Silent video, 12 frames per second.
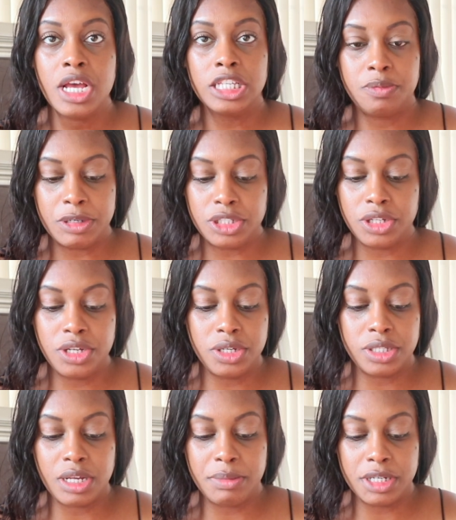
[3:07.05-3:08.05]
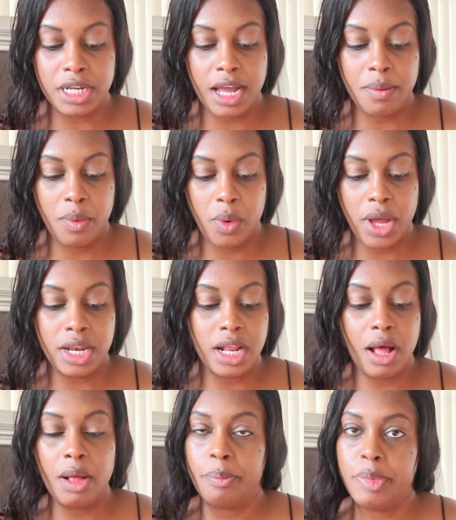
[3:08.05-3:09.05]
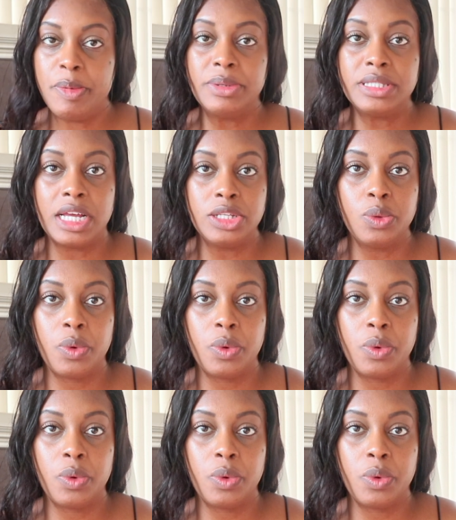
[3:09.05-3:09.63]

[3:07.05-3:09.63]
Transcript: especially in the summertime when people tend to